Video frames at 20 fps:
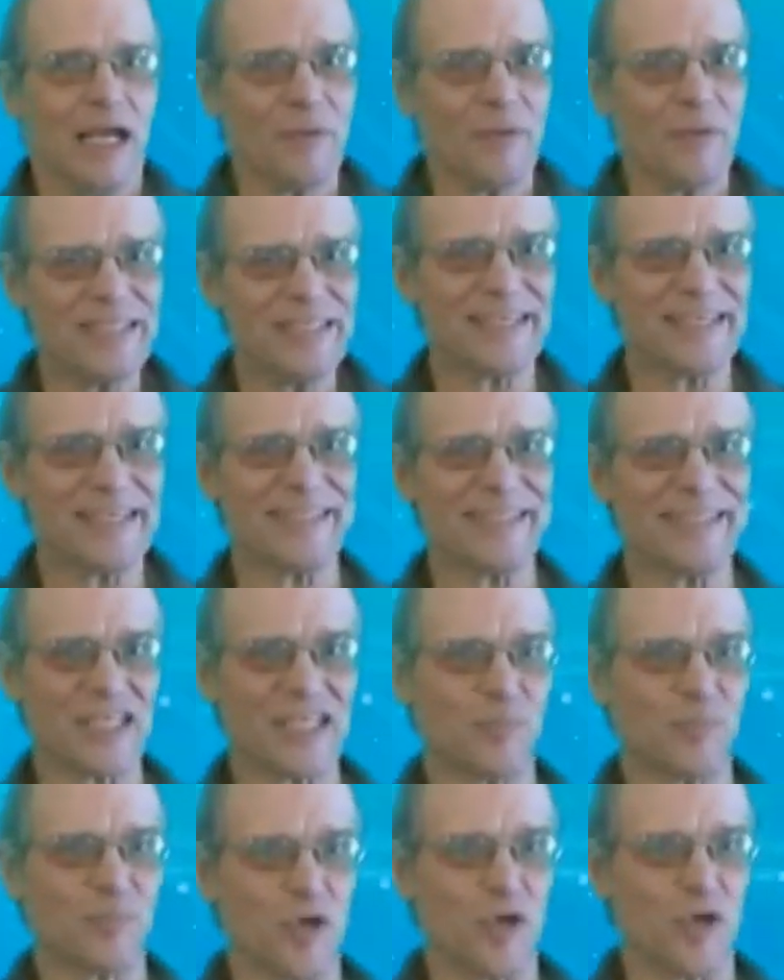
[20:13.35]
Read
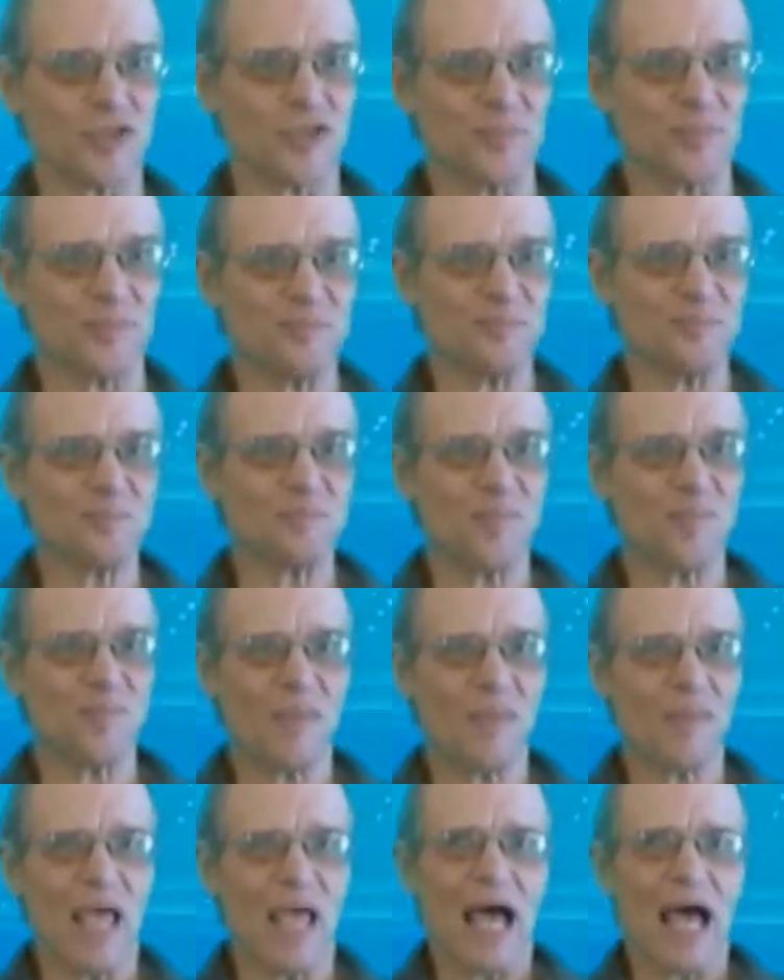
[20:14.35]
success books.
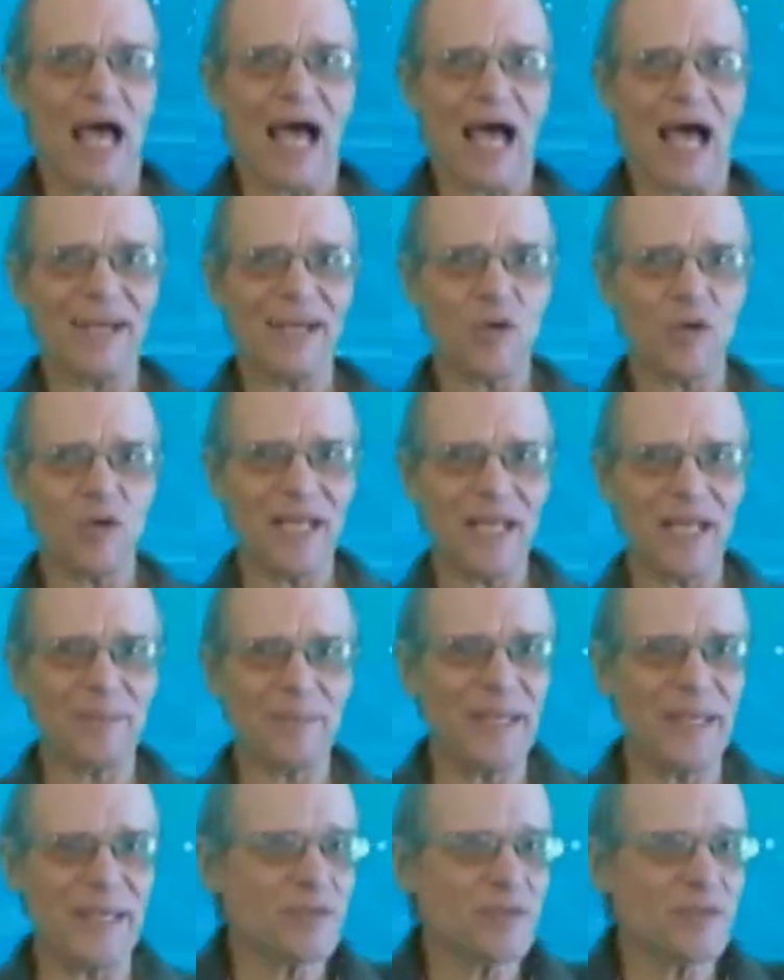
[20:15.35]
I know
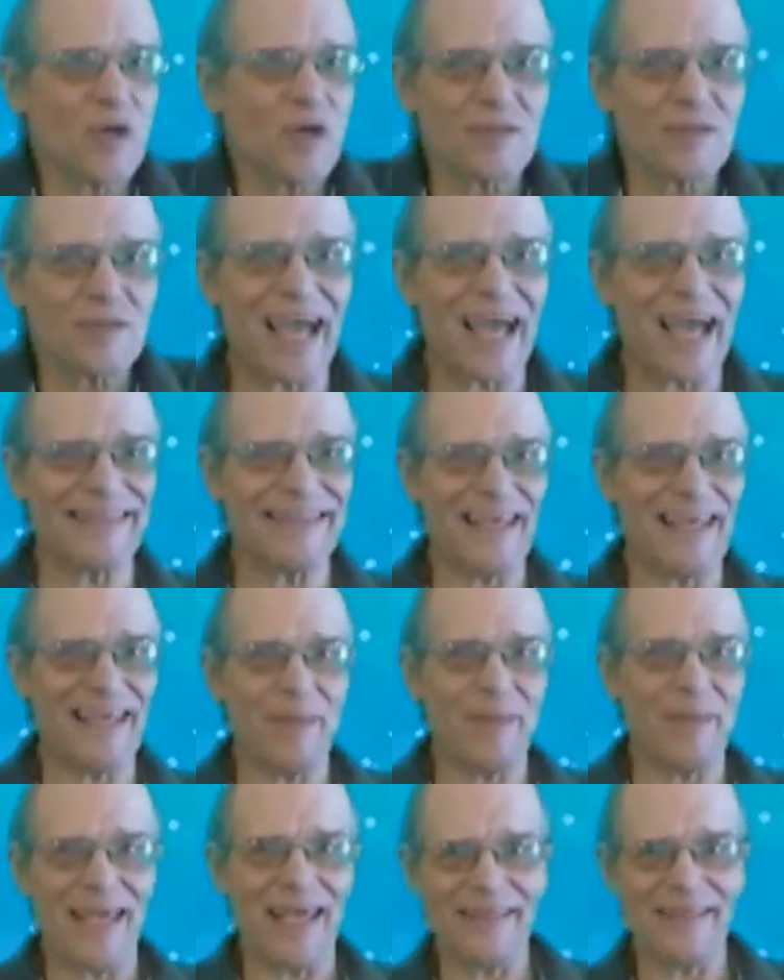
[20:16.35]
many people don't like
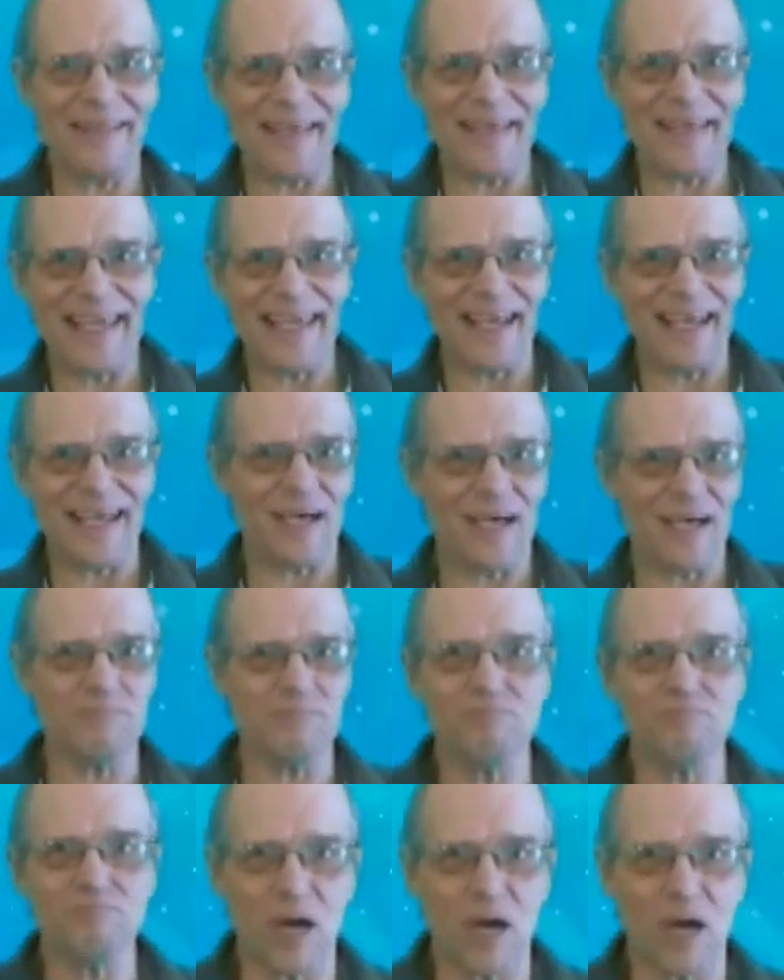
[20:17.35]
them and they get a
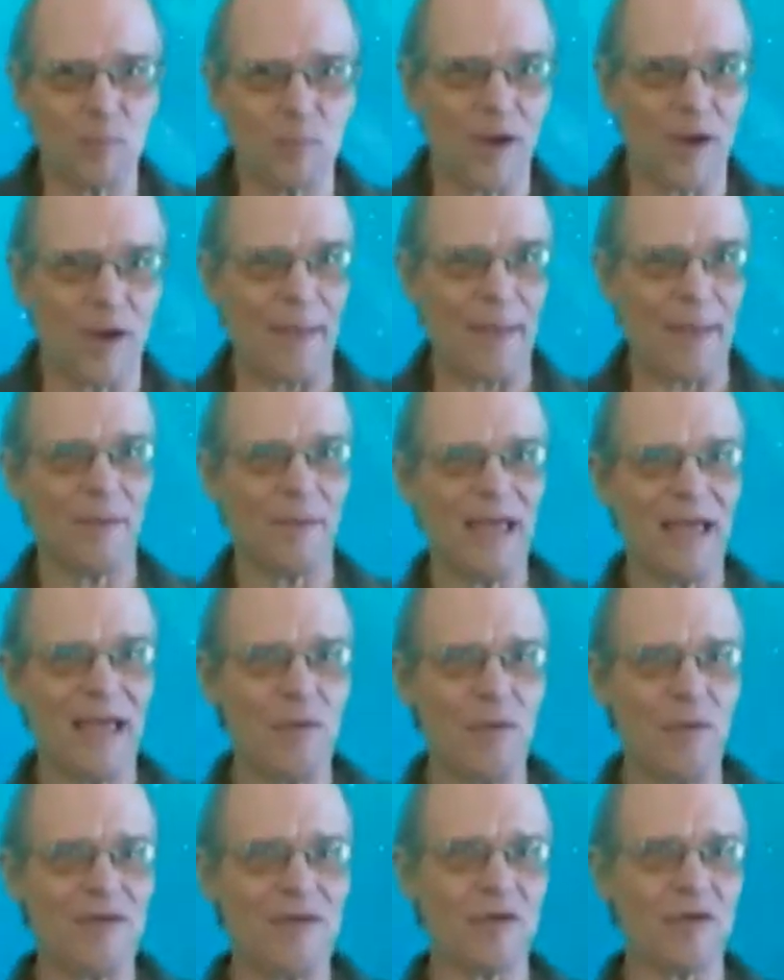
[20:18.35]
bum rap.
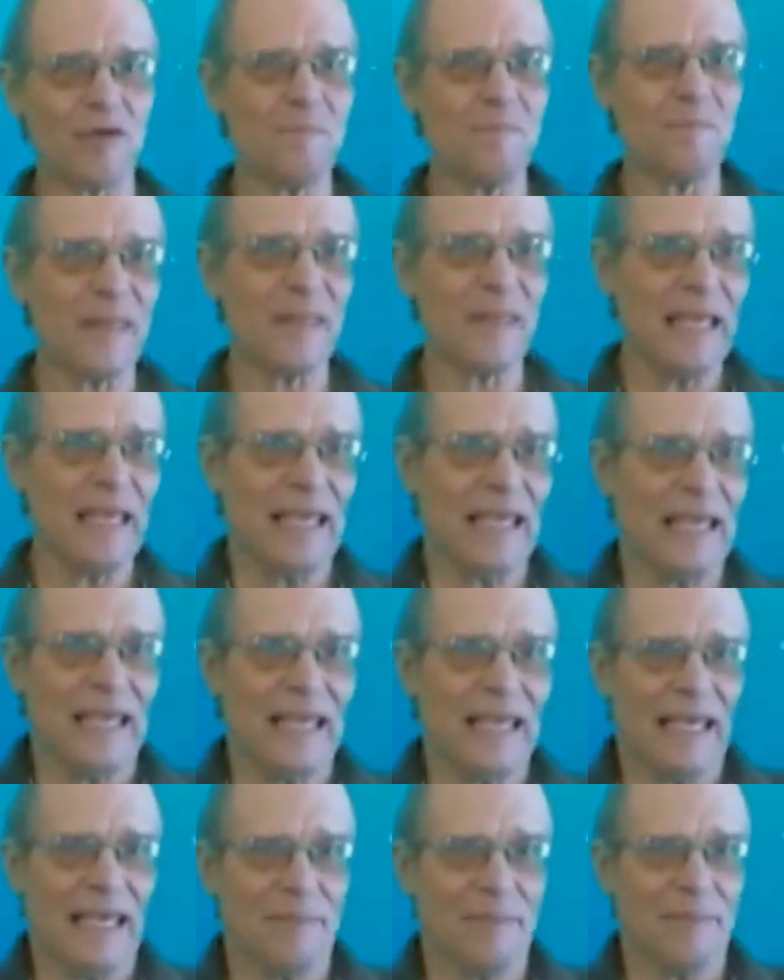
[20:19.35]
However,
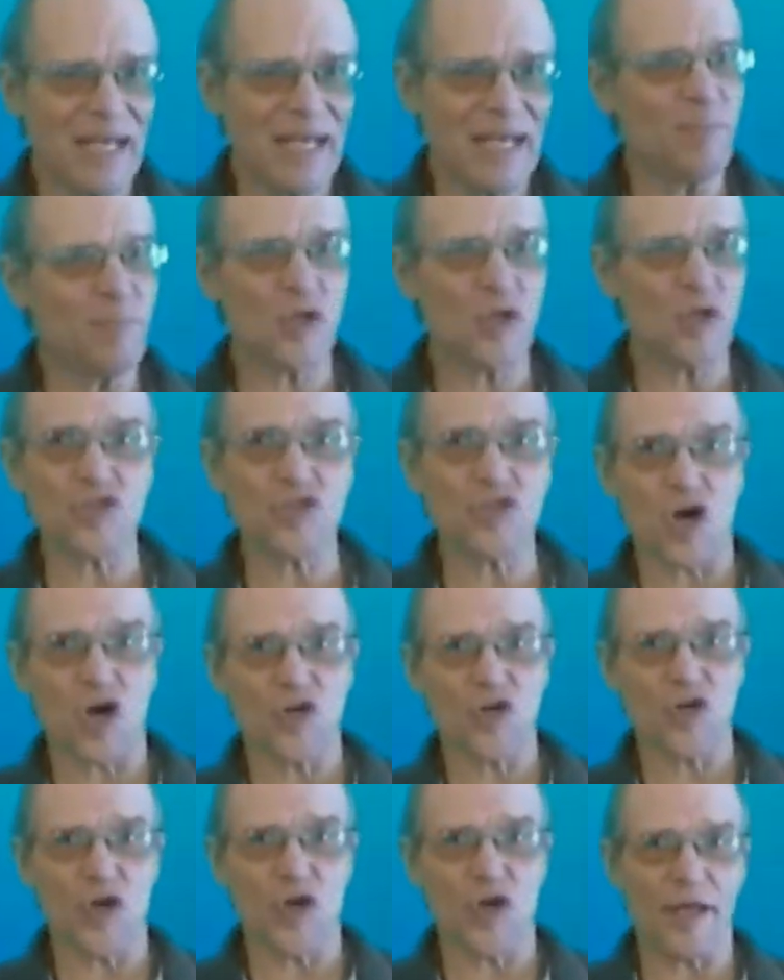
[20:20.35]
many books are
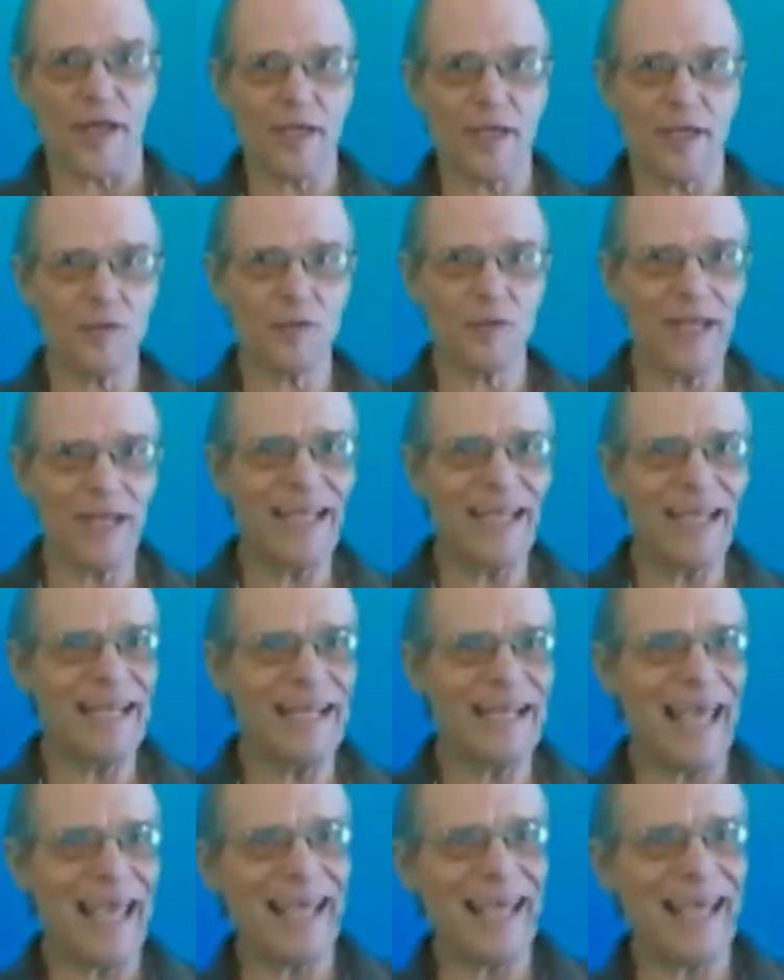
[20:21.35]
good.
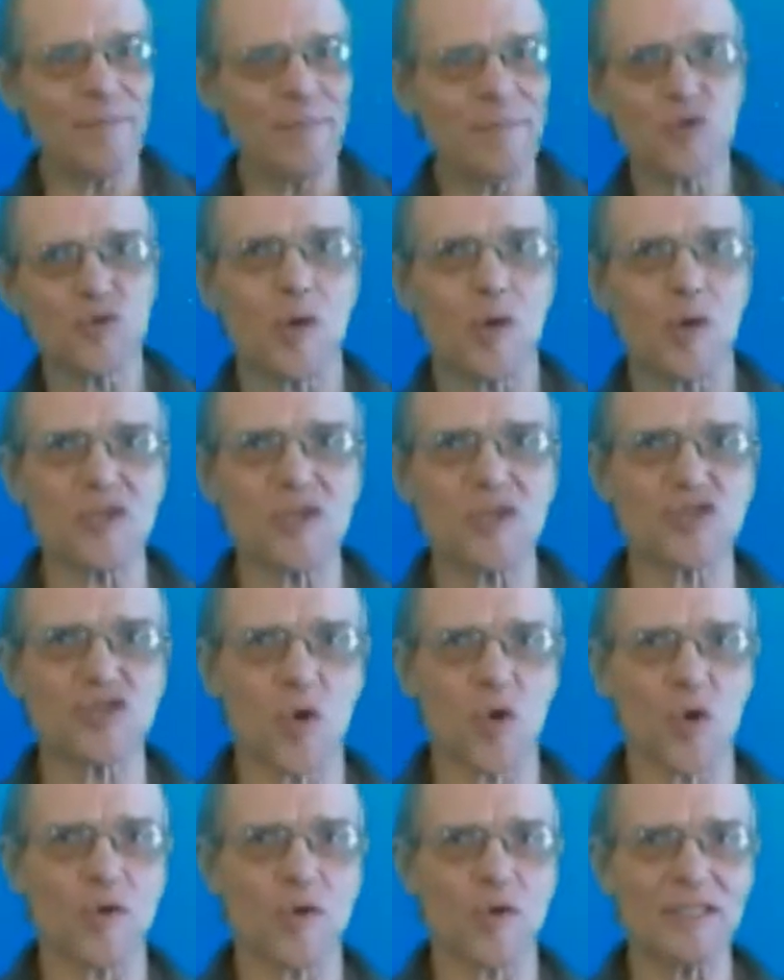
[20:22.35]
Read and absorb the
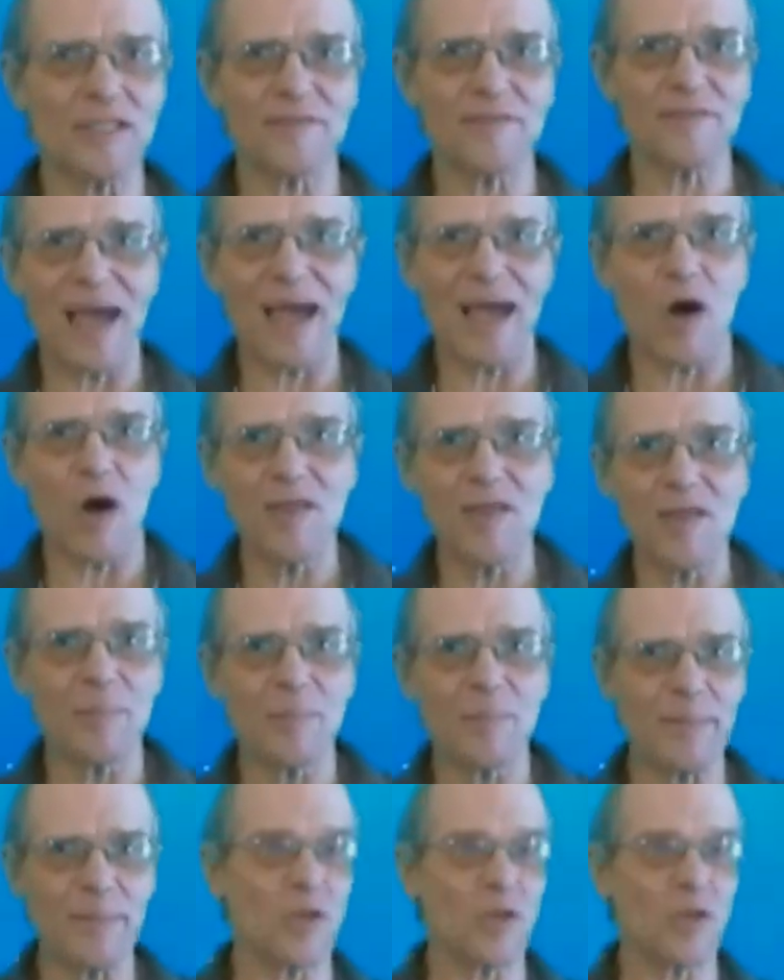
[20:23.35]
stories of how other
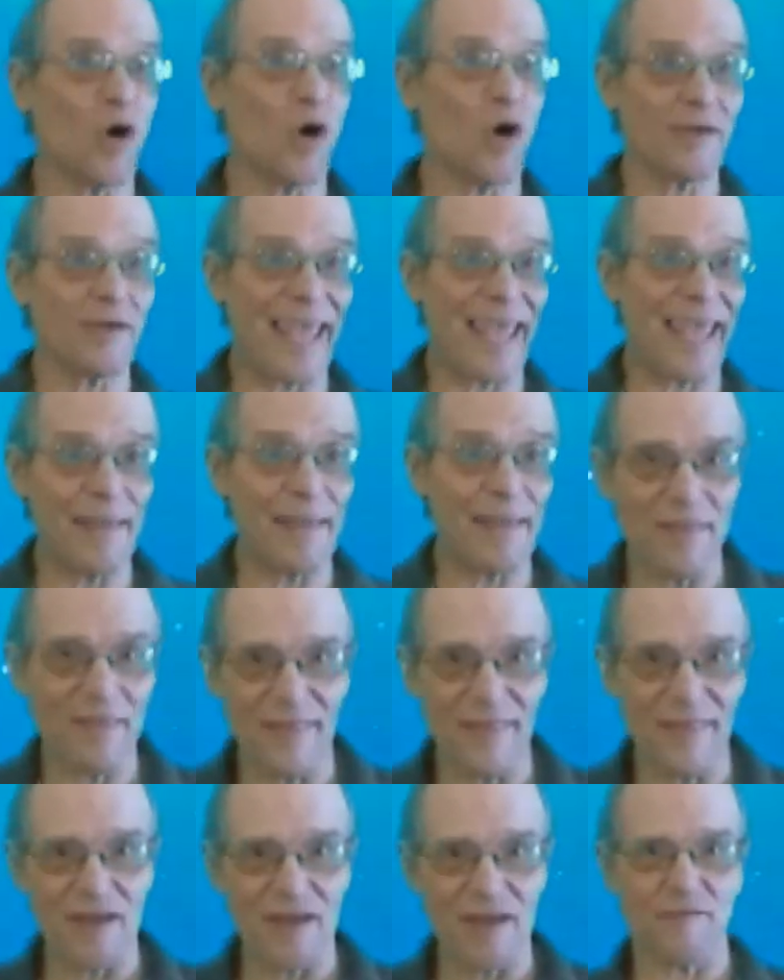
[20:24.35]
people overcame
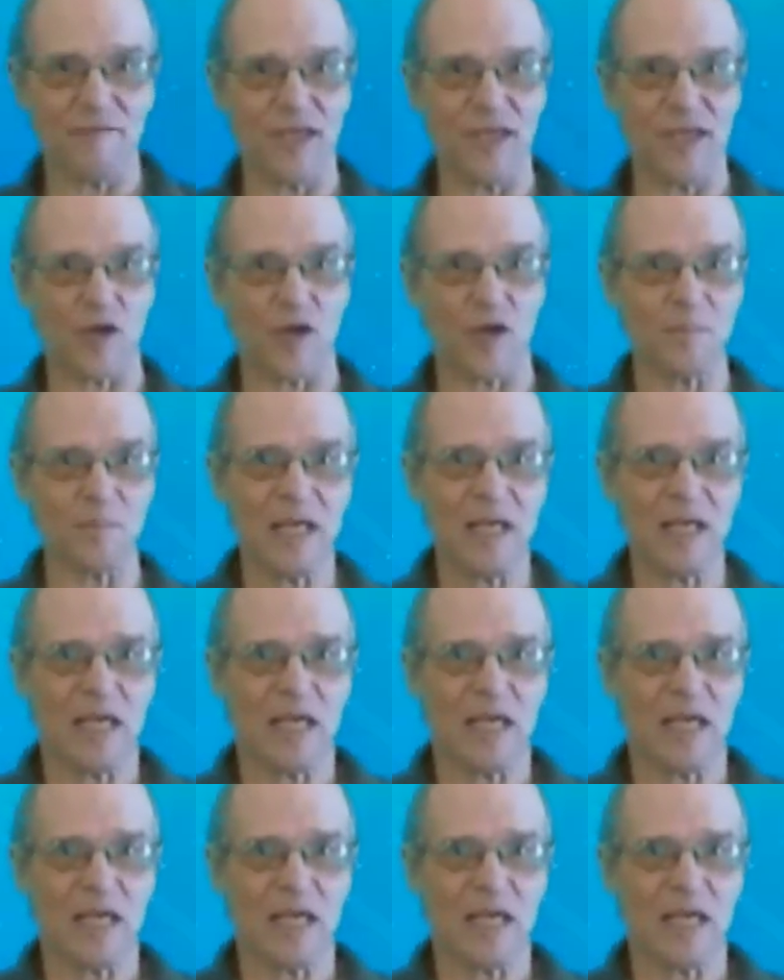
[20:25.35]
their fear.